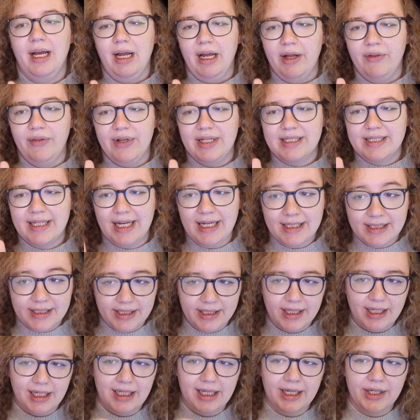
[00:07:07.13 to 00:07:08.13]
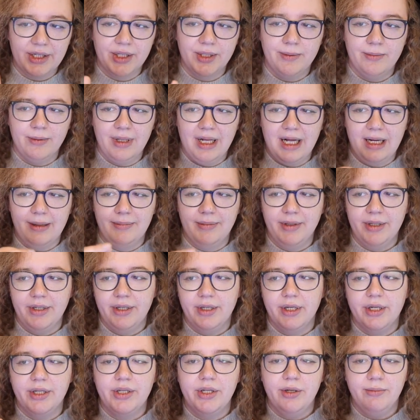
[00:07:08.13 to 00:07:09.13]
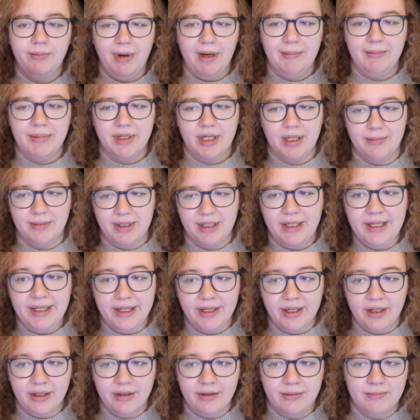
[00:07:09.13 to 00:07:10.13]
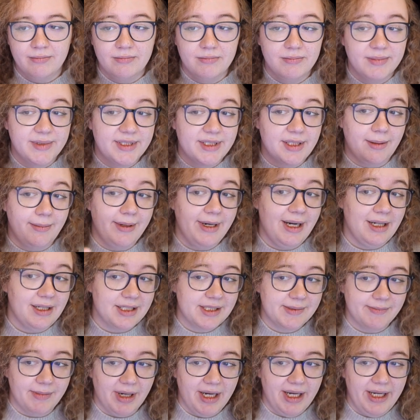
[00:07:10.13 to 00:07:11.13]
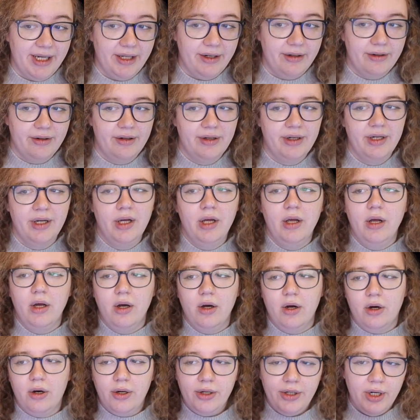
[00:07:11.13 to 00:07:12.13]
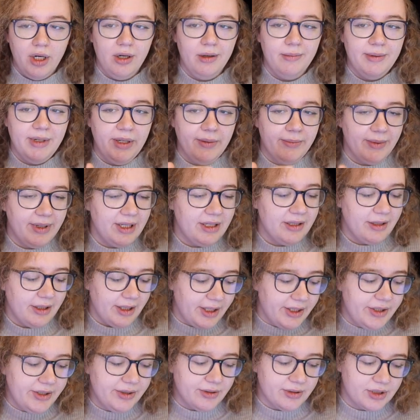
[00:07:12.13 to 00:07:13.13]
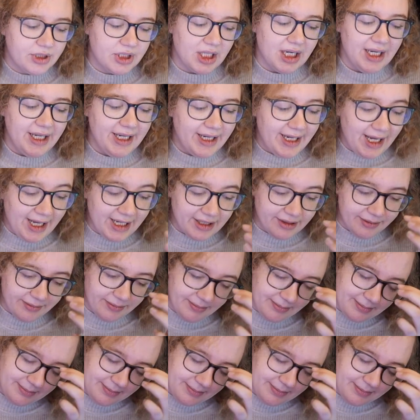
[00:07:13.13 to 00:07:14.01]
In this case, an election will happen and you might become the leader, someone else might, or nobody will and you'll try again.